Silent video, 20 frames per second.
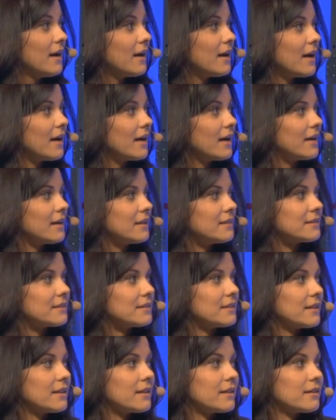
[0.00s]

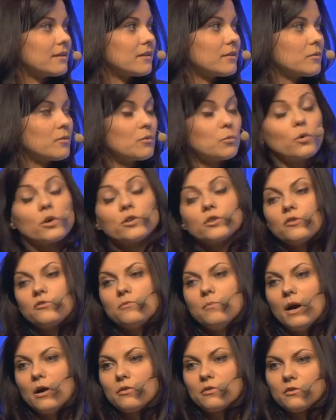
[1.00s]
And word
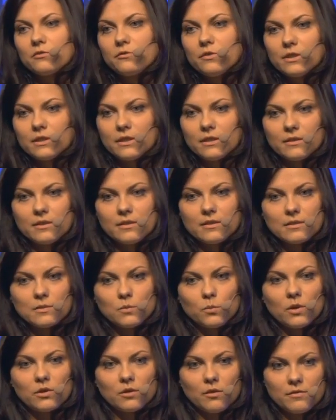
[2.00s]
of mouth on Vinted is
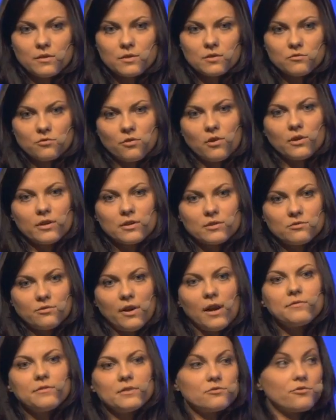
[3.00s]
one of the strongest
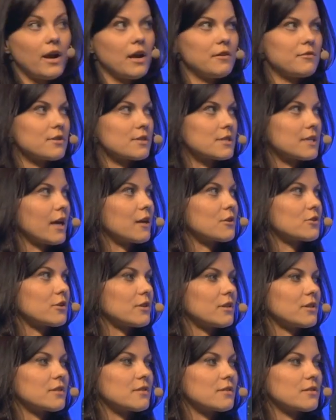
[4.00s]
traffic drivers,
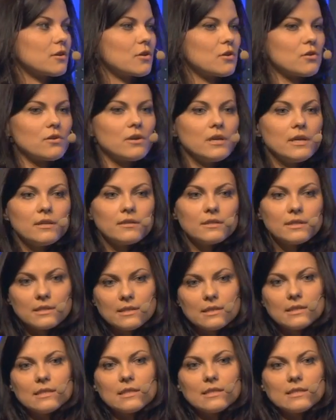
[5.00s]
actually. So
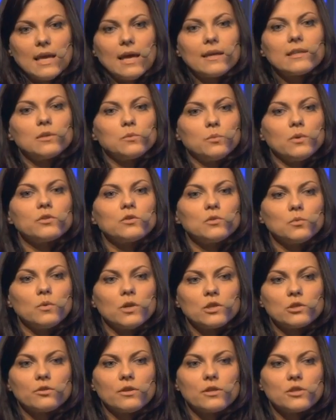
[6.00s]
this is exactly what you
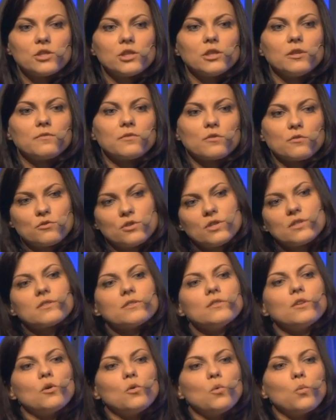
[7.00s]
want to achieve, to
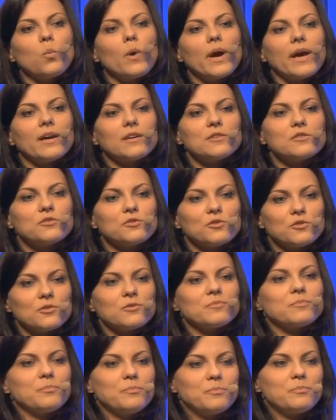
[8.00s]
just know when
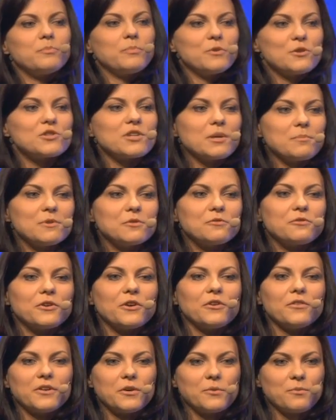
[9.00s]
to push a bit
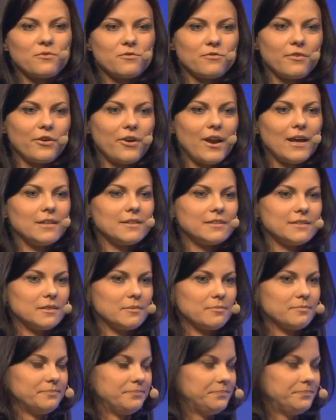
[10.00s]
further with virality.